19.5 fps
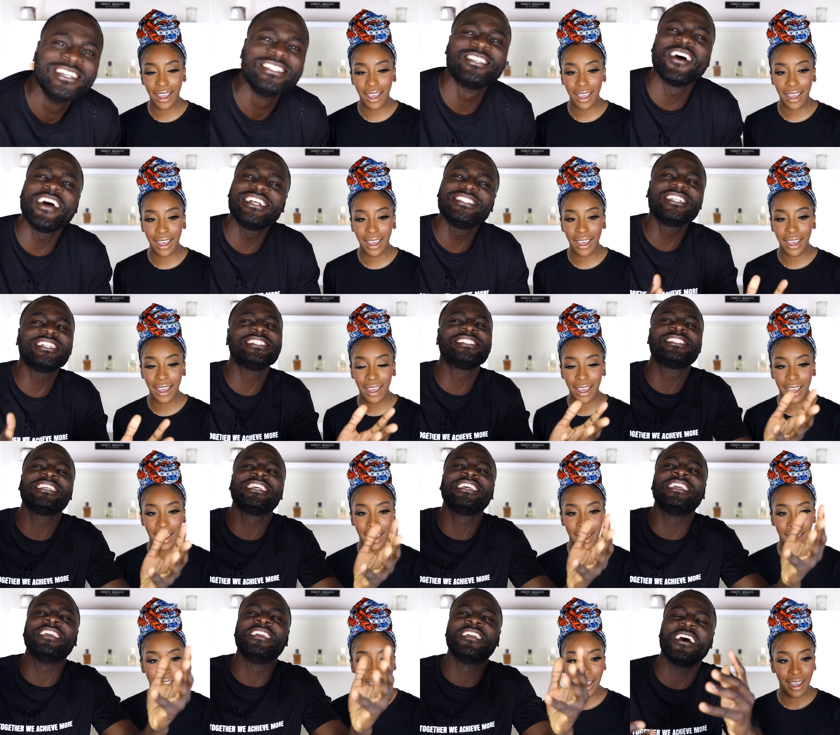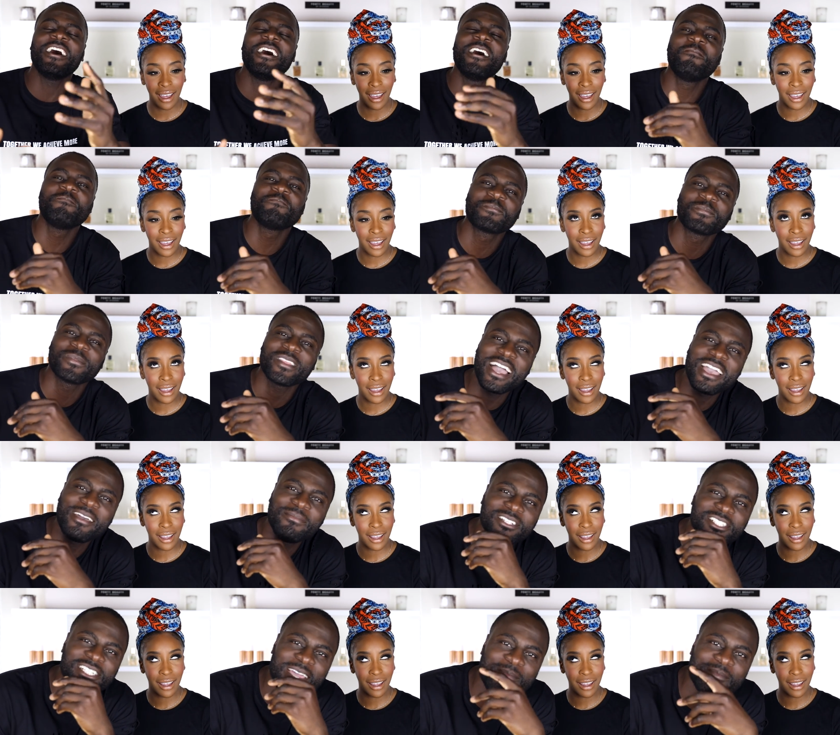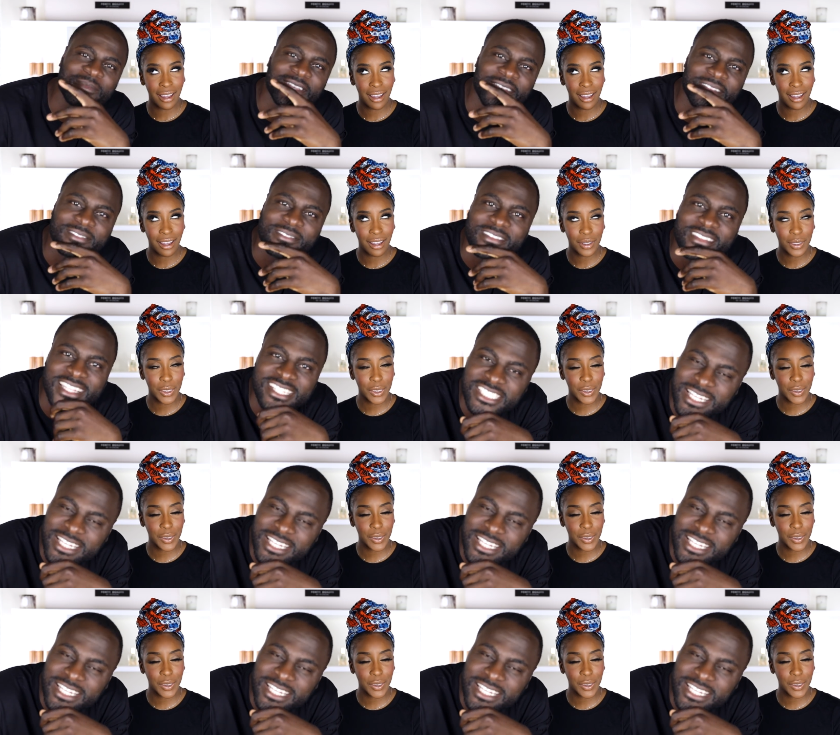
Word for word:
Speaker 1: So as you can see, I am the champion.